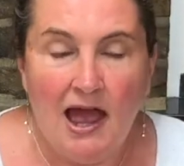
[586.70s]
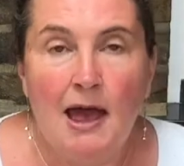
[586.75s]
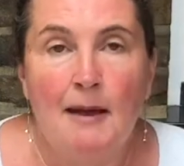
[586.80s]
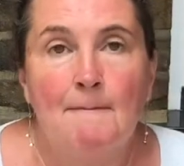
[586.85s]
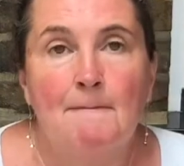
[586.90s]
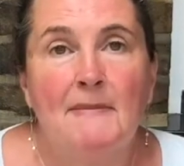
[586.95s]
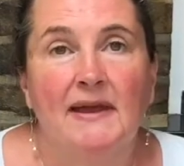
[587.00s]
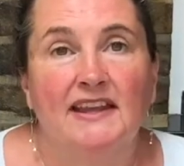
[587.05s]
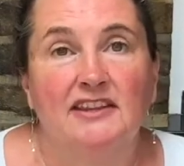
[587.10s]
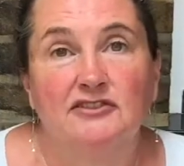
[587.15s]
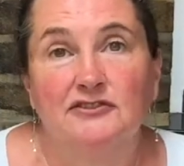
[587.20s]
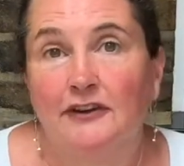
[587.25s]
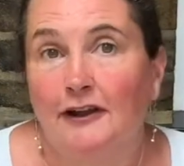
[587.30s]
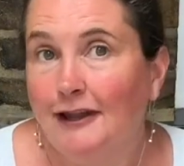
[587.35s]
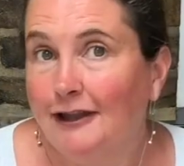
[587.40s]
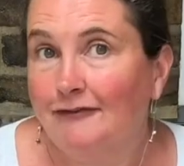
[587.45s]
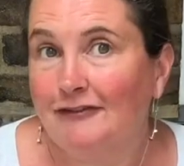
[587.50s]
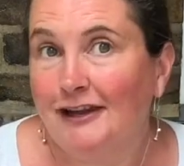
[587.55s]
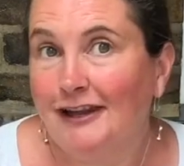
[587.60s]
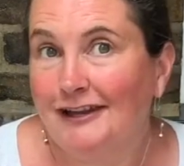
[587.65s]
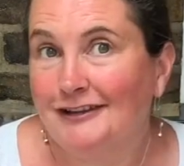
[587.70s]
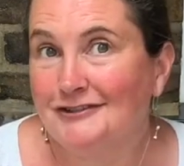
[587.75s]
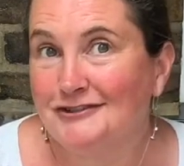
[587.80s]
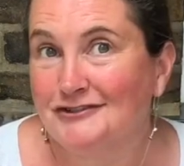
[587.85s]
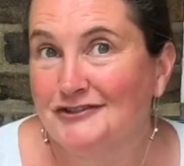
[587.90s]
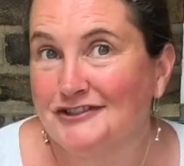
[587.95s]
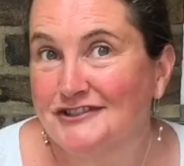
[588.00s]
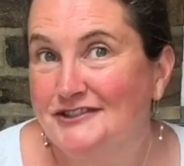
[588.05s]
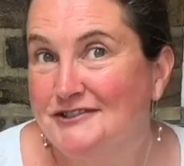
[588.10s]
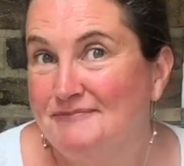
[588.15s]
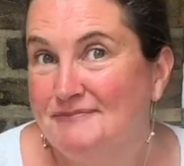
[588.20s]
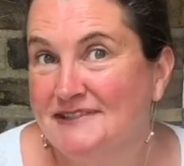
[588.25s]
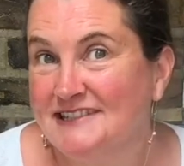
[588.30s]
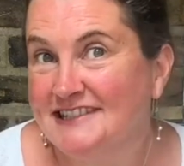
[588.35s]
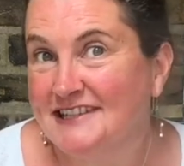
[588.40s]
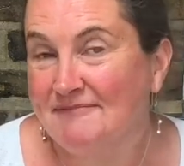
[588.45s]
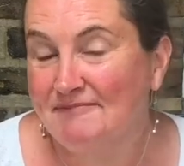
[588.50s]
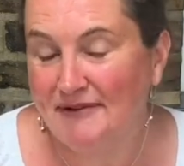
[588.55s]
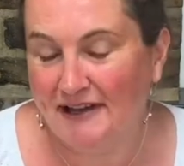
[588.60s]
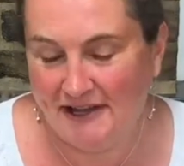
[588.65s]
Makes for a lovely lunch or a super
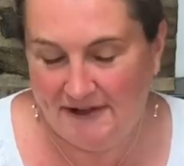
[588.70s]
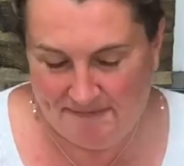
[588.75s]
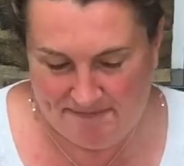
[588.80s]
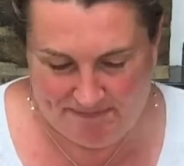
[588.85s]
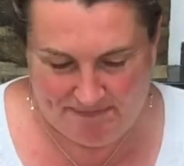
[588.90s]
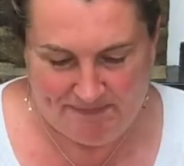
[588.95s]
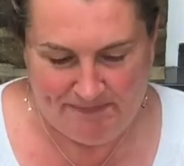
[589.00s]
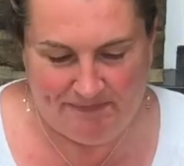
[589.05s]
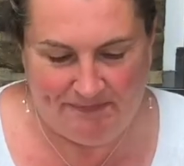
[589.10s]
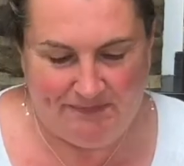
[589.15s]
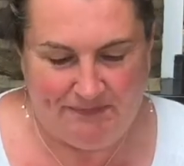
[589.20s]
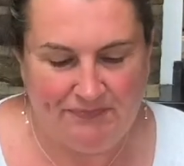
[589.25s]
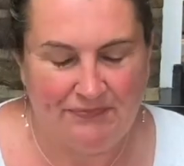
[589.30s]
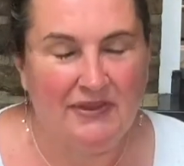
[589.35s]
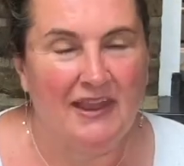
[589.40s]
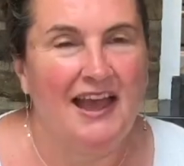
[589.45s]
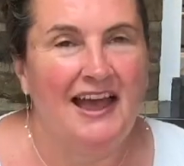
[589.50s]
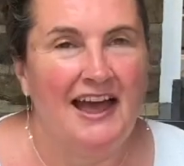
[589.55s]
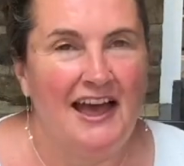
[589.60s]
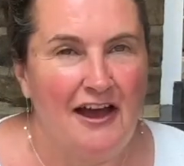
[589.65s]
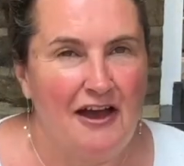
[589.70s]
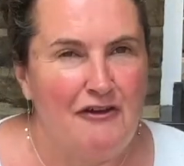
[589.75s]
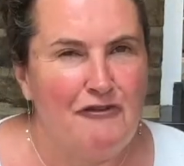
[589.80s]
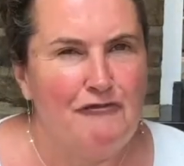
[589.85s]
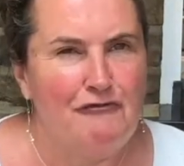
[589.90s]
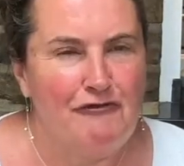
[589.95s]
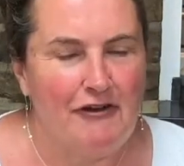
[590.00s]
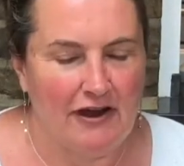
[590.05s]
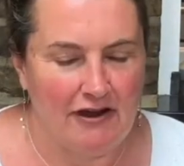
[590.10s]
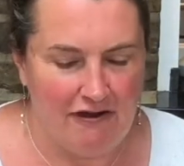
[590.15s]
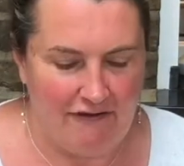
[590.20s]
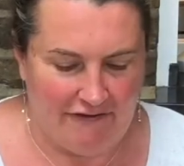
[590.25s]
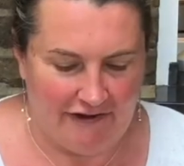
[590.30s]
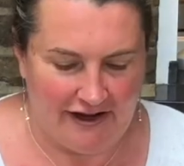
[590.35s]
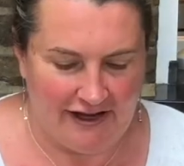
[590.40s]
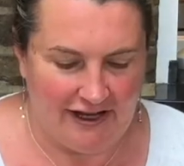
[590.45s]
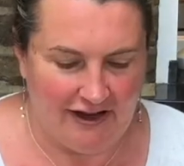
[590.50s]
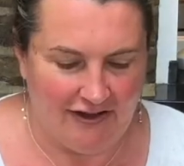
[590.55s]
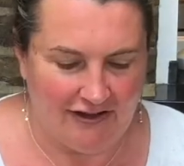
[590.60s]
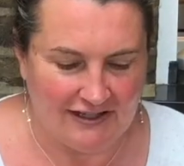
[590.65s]
supper. Very, very
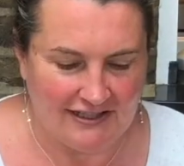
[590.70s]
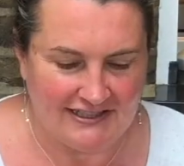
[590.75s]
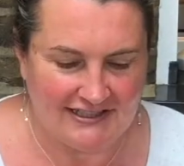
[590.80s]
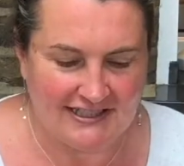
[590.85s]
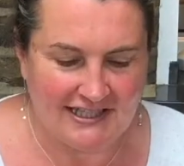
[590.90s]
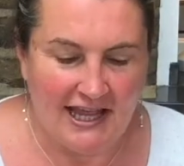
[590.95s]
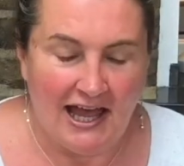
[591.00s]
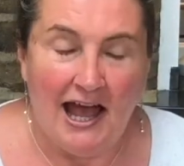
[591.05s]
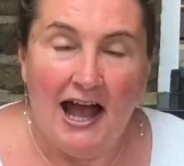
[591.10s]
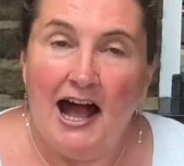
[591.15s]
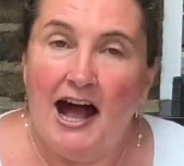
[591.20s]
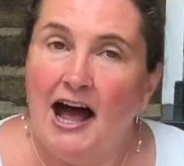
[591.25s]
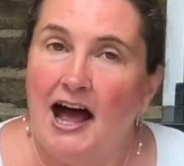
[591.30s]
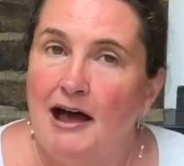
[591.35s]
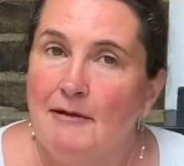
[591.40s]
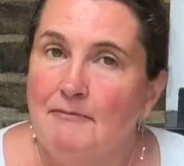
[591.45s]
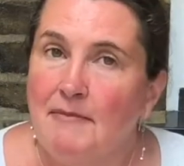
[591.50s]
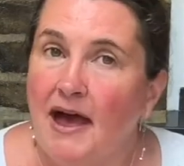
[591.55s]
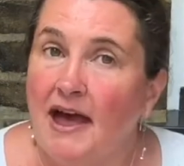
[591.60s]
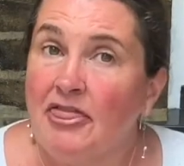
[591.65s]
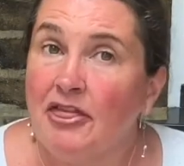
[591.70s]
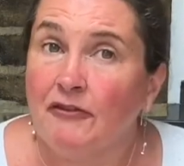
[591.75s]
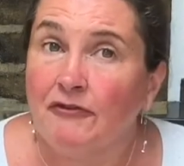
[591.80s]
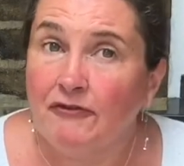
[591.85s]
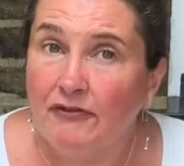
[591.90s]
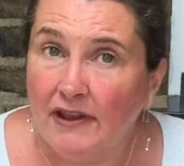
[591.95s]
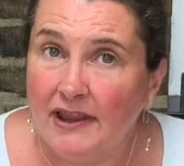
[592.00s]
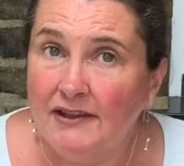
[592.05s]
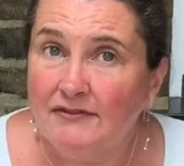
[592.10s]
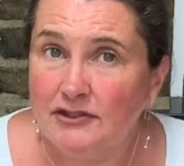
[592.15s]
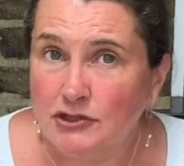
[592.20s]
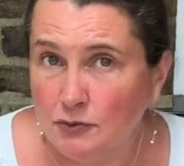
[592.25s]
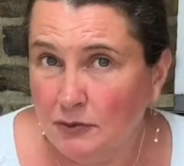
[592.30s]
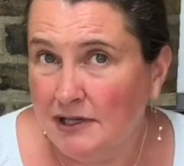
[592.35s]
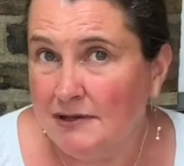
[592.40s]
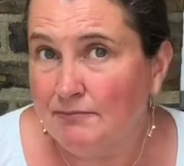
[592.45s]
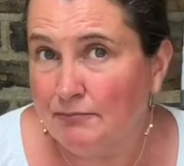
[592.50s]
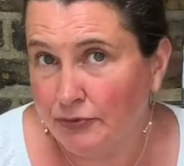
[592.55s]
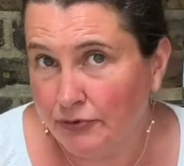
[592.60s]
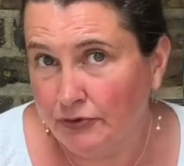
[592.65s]
nice. And the flavours will
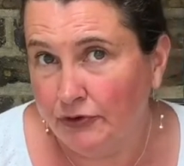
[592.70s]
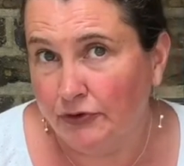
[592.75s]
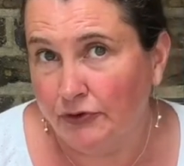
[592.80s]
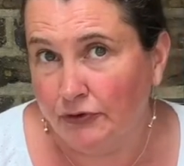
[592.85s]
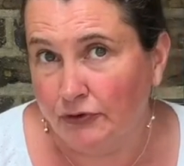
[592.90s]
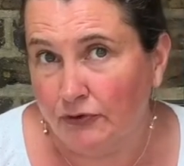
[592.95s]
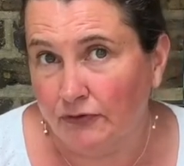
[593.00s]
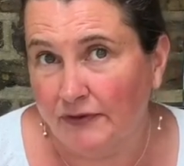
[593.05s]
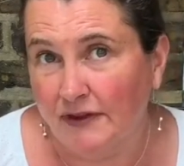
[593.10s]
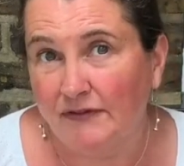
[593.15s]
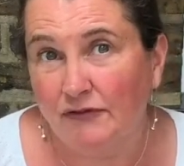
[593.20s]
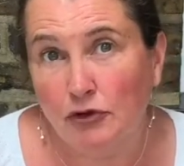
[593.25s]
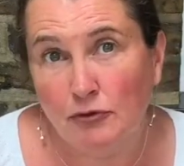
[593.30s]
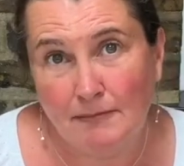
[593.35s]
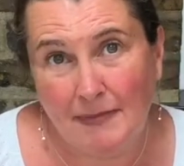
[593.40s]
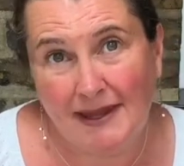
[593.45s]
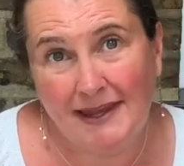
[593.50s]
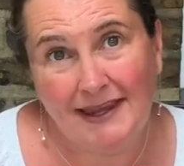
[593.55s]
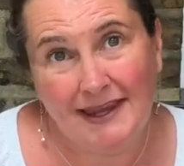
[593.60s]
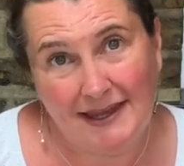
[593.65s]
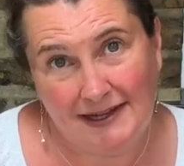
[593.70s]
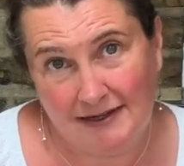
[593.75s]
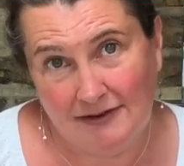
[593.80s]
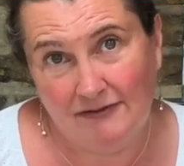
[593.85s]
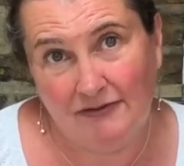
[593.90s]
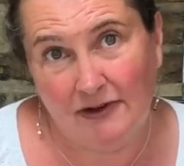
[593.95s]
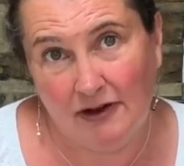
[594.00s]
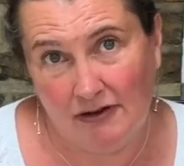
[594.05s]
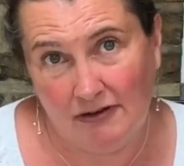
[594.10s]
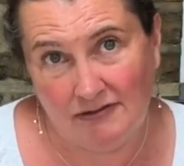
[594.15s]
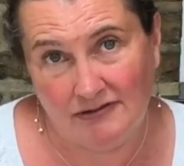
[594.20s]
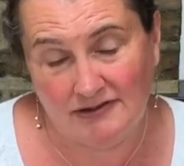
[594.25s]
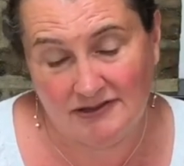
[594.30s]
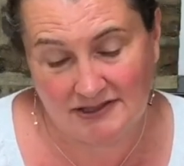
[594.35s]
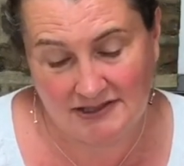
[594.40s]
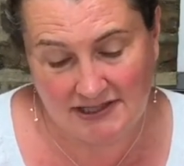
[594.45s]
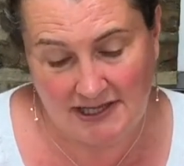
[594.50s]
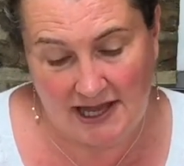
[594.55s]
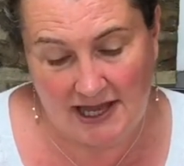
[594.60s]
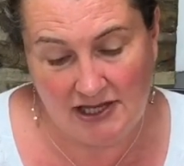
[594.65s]
improve if you make it in
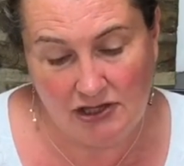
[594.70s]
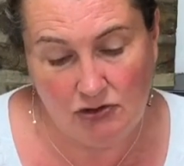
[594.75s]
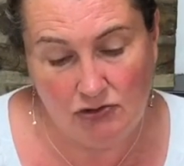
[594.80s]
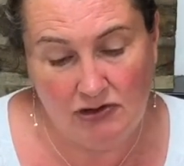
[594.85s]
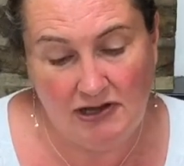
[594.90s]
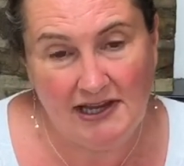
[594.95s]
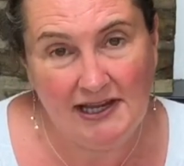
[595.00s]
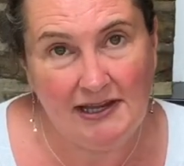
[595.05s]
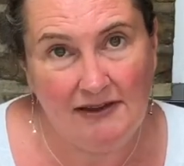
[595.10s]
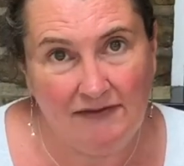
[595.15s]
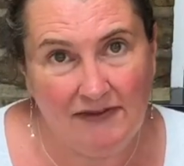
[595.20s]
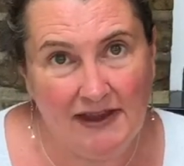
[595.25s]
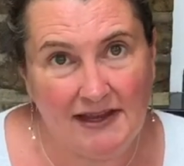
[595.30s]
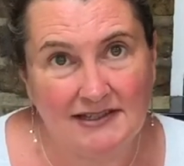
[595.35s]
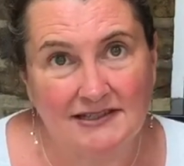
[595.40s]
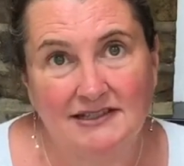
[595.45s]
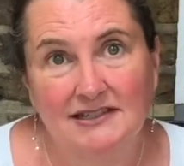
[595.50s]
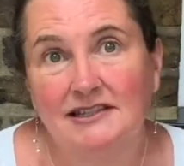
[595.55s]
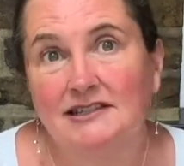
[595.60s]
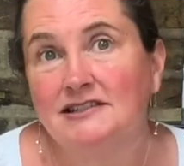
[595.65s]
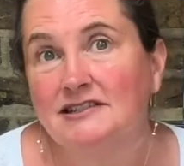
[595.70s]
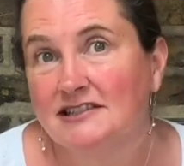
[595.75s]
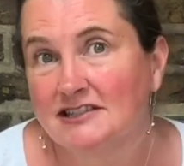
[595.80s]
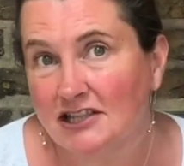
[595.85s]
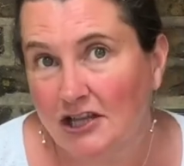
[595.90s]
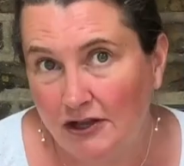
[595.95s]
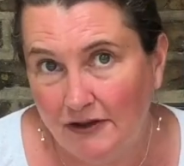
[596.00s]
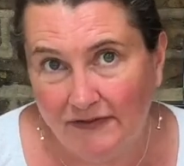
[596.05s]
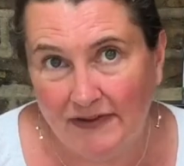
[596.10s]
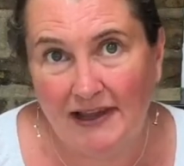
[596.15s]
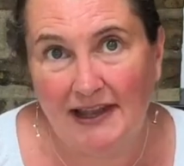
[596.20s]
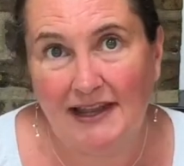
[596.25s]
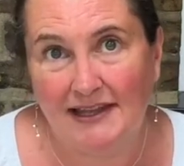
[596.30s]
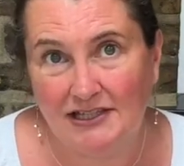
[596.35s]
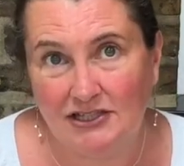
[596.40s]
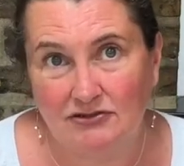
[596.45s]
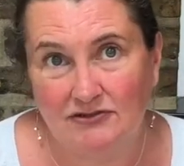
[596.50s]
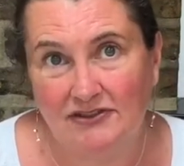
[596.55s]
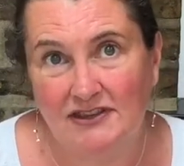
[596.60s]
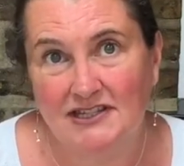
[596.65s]
advance and you leave it and serve it
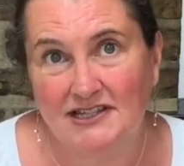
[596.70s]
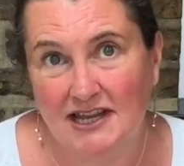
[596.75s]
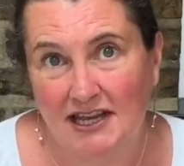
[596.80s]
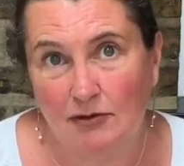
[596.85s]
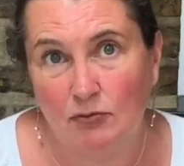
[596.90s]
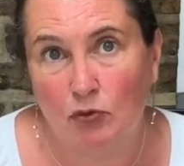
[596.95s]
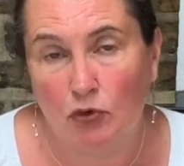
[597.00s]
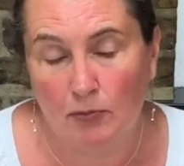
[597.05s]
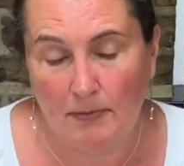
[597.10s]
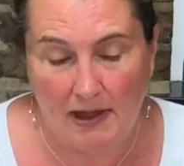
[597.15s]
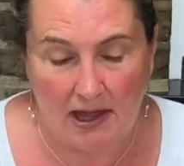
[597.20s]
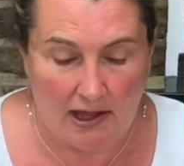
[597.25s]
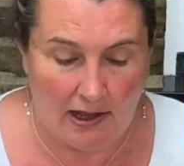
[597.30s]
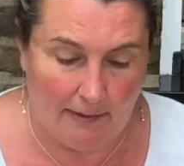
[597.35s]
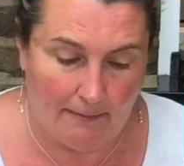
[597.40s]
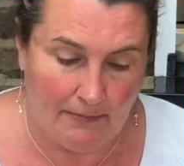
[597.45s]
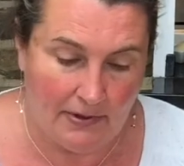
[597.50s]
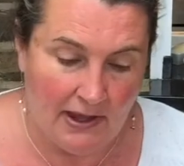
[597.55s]
later in the day, warm it up.